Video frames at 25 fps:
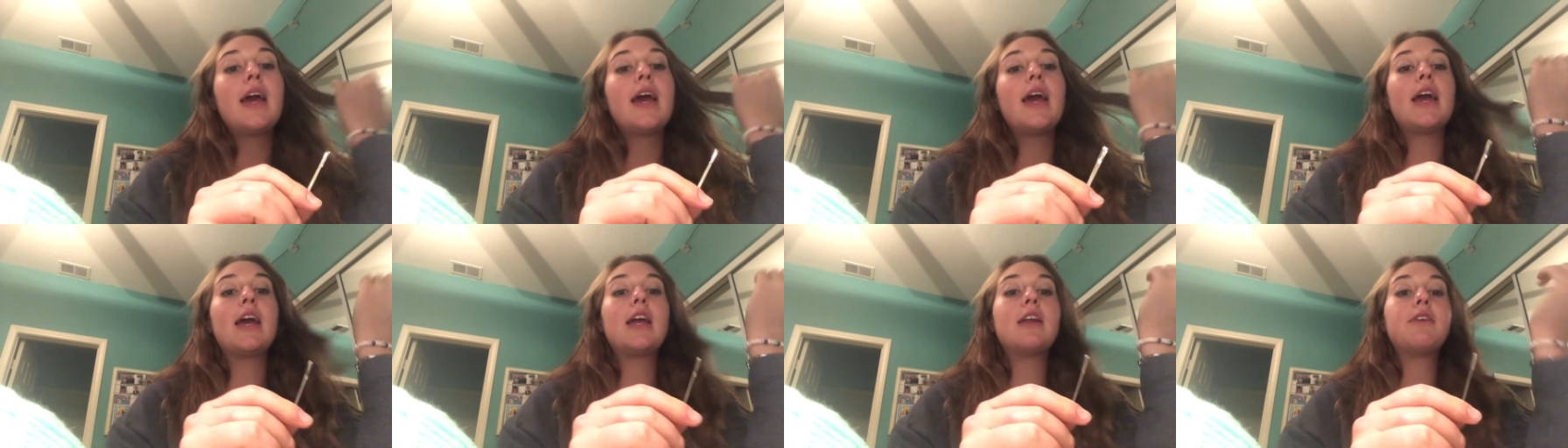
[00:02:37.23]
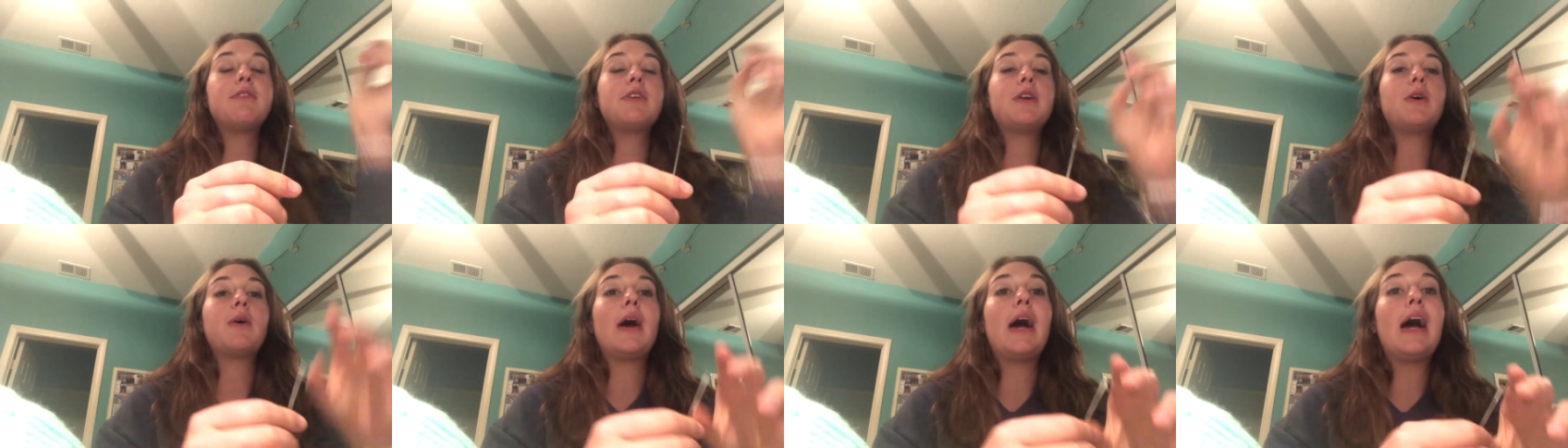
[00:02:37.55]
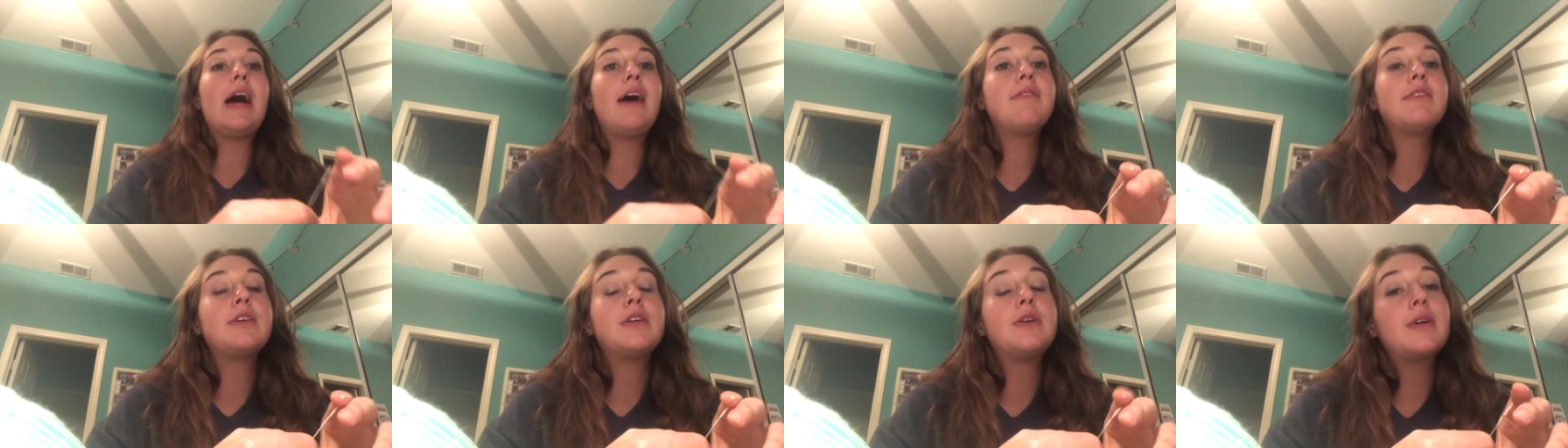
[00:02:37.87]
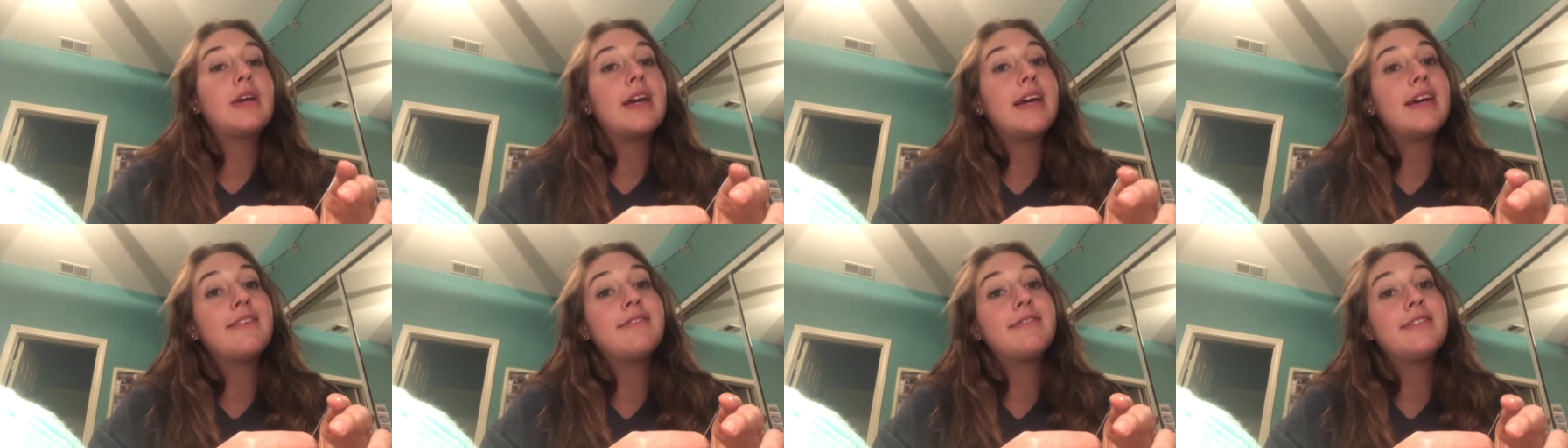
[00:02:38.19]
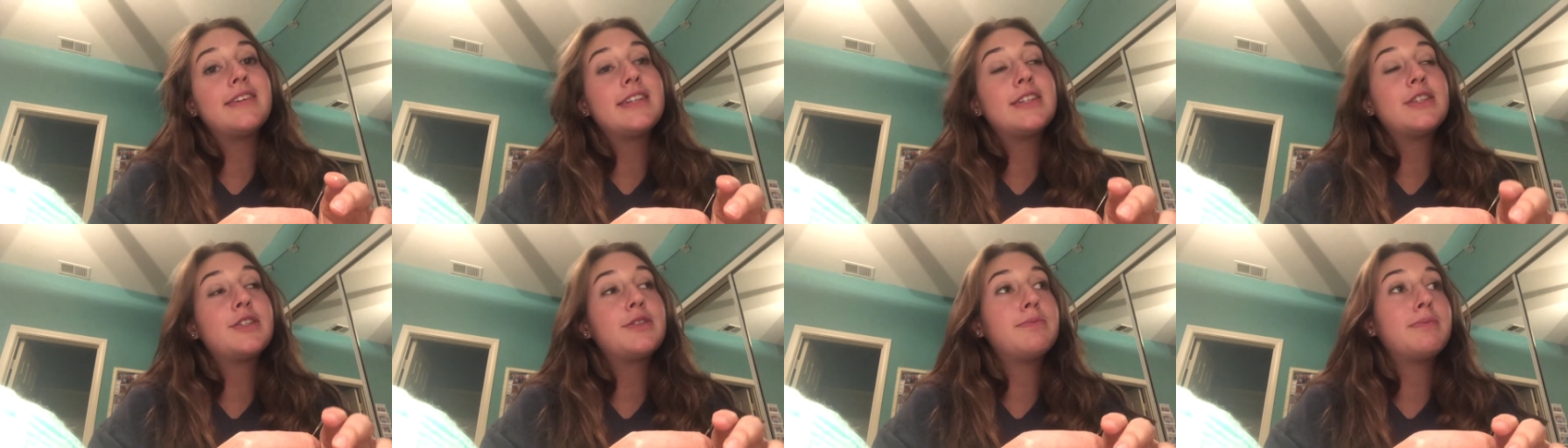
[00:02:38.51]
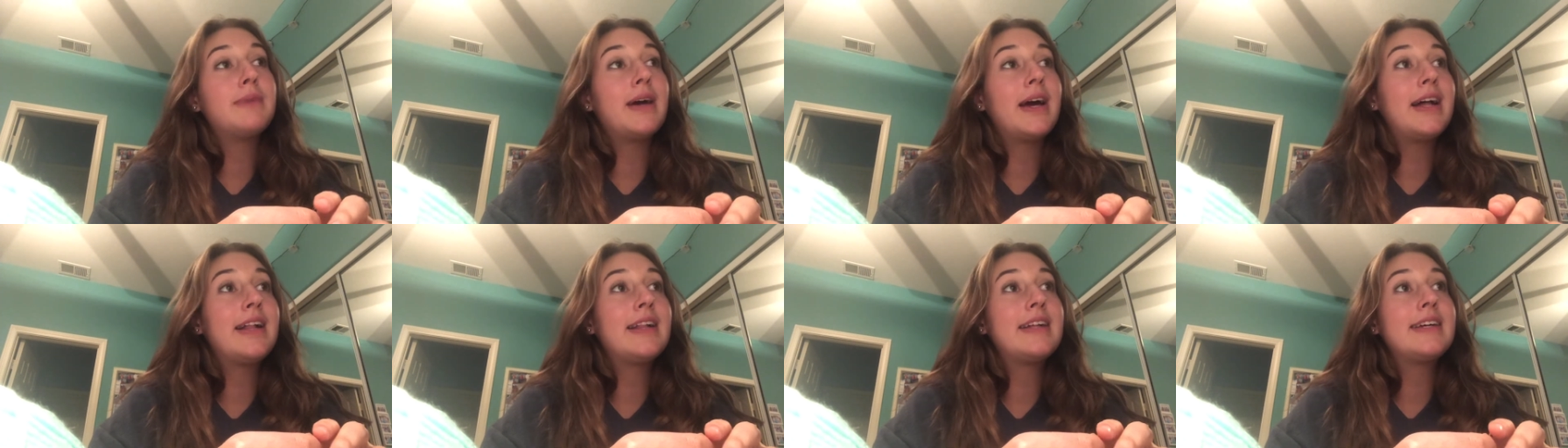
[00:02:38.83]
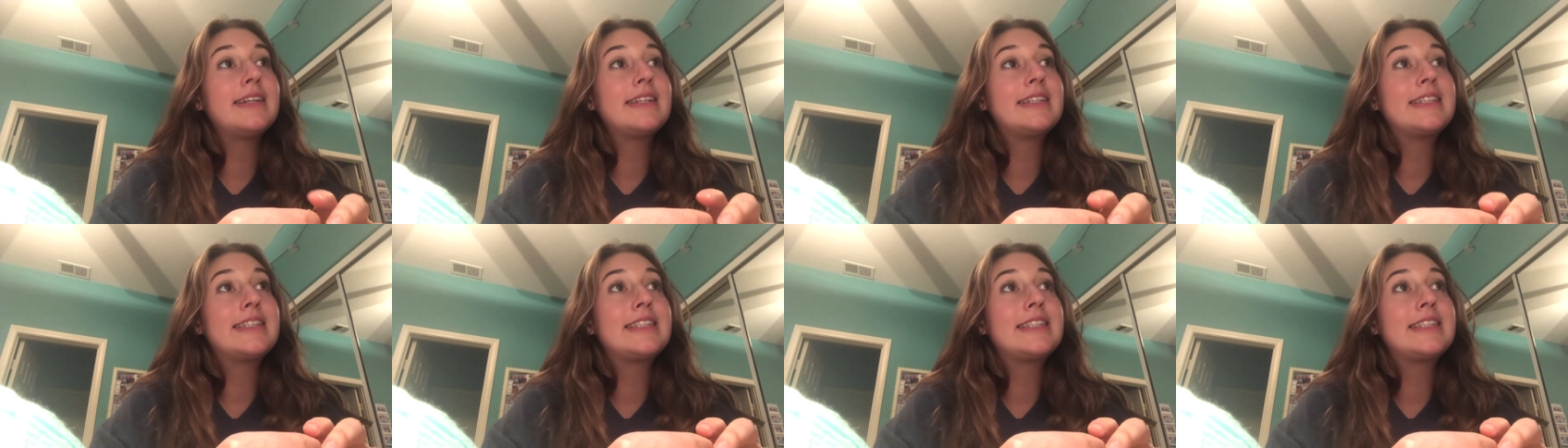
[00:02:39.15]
And if you don't have it, you can't finish your mallet.